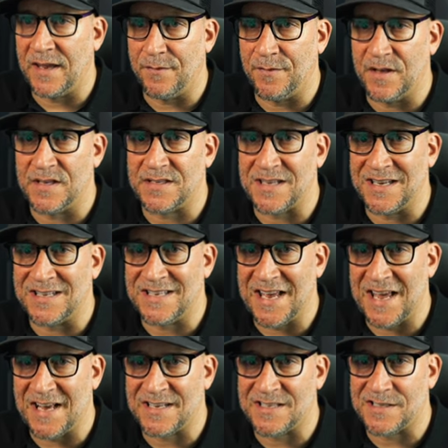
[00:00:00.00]
give this a
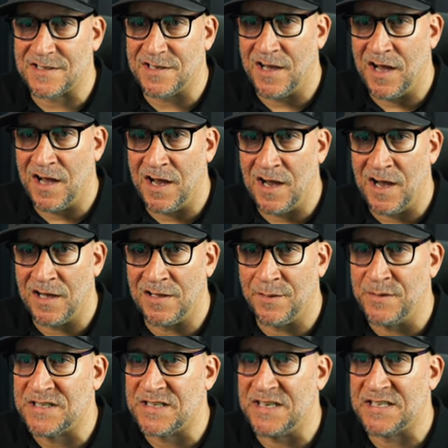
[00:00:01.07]
text, uh, let
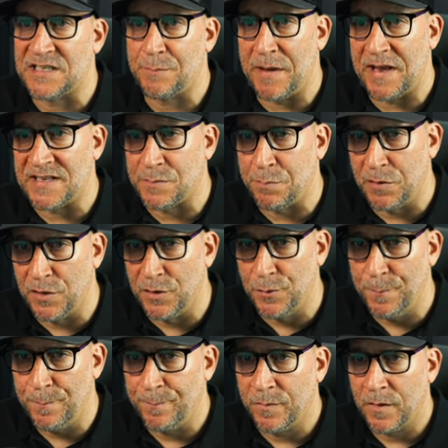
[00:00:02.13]
me see, space
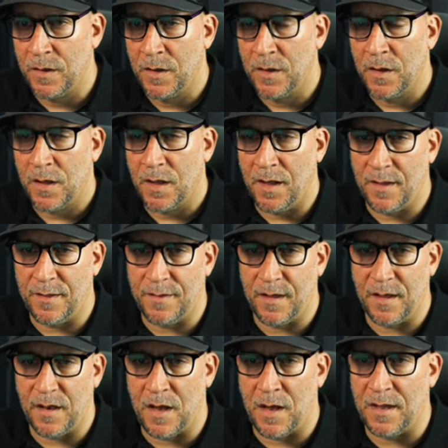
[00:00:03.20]
blue. And
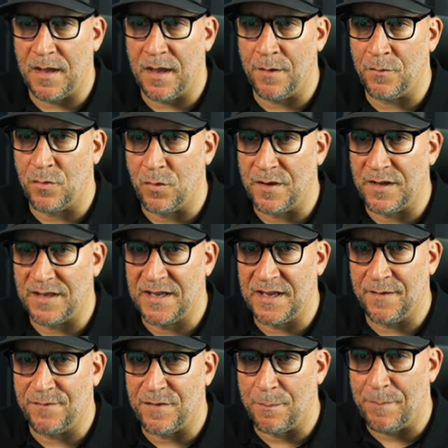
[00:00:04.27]
then I am gonna
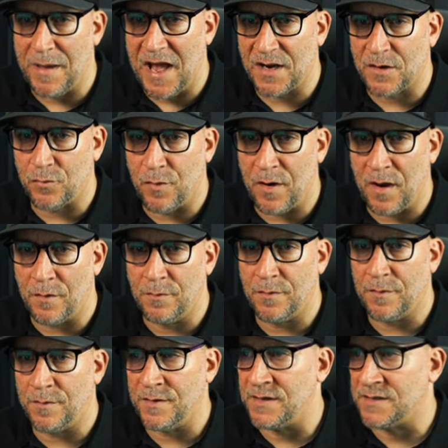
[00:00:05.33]
give the background
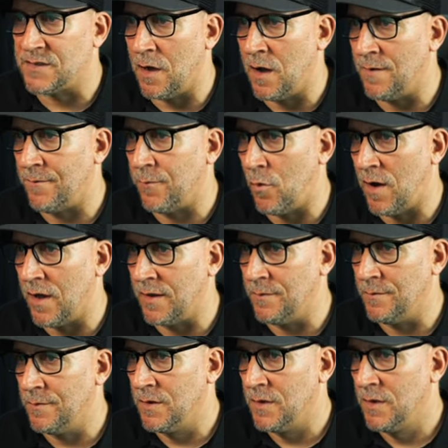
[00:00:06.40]
this off-white.
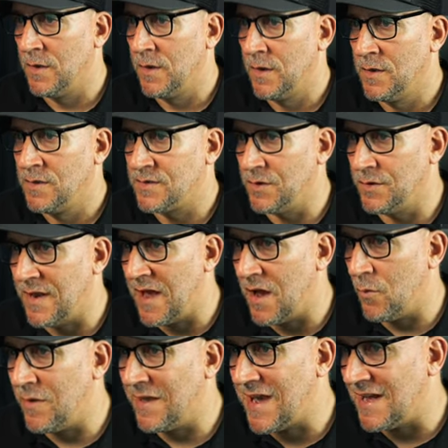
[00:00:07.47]
So
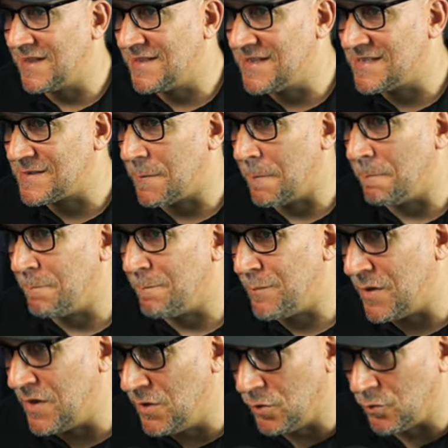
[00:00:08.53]
now we got this
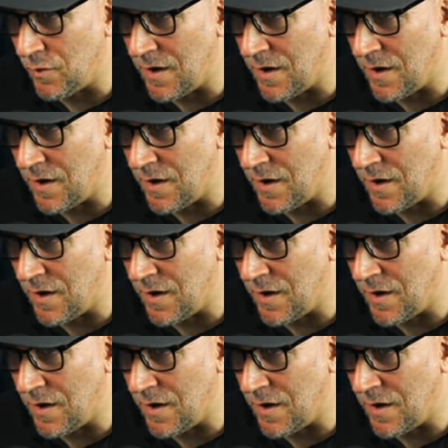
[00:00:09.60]
pill